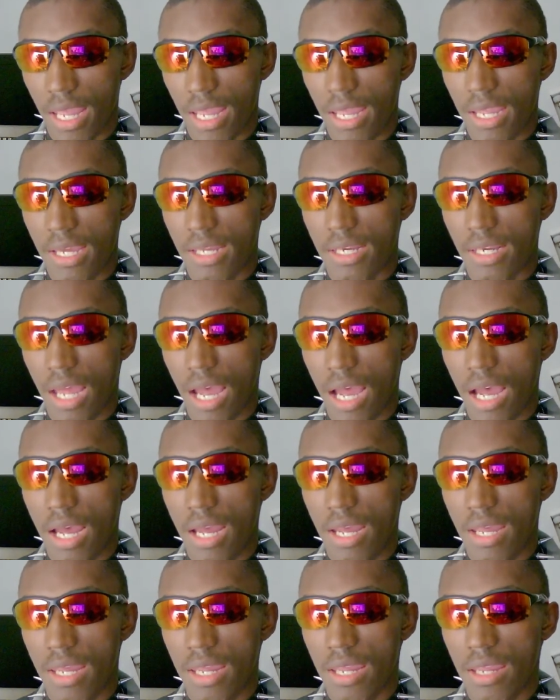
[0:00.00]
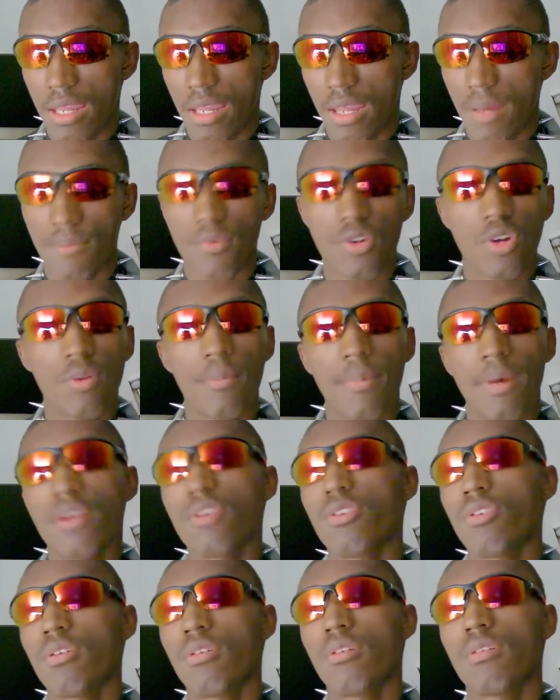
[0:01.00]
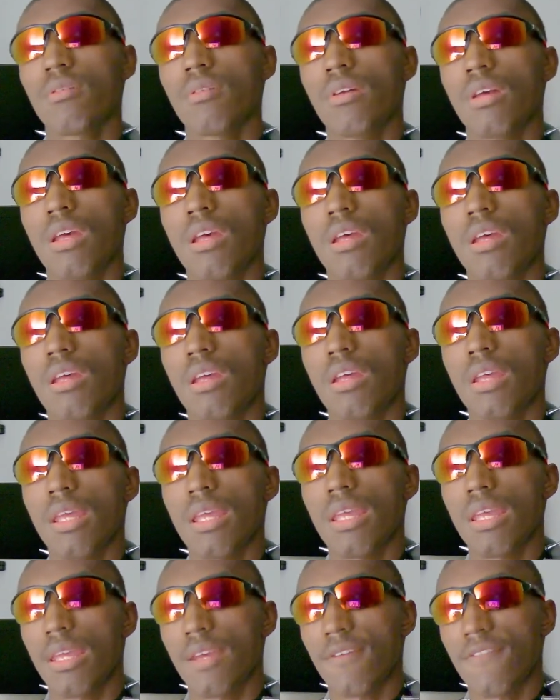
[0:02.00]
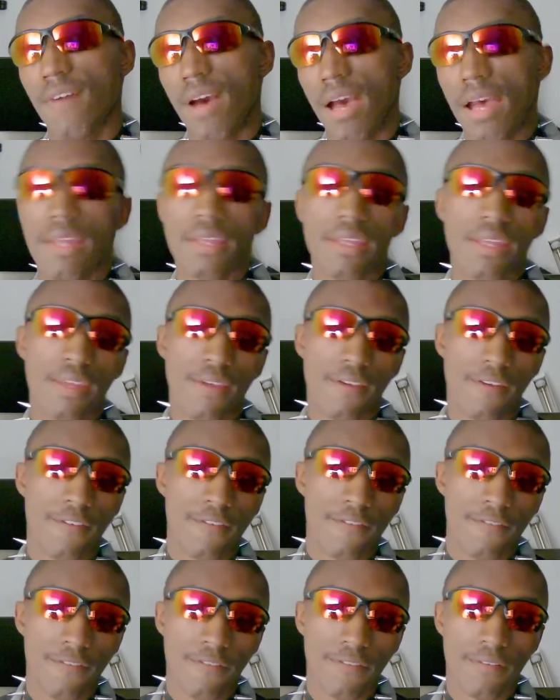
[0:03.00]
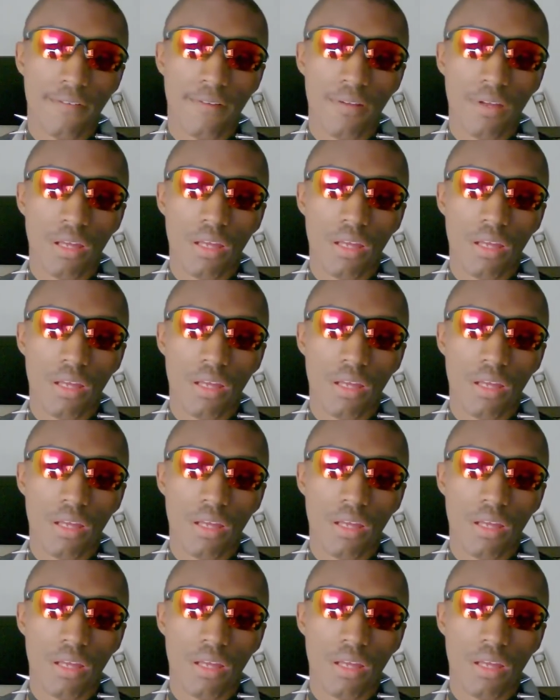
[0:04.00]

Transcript: And I am no better if I give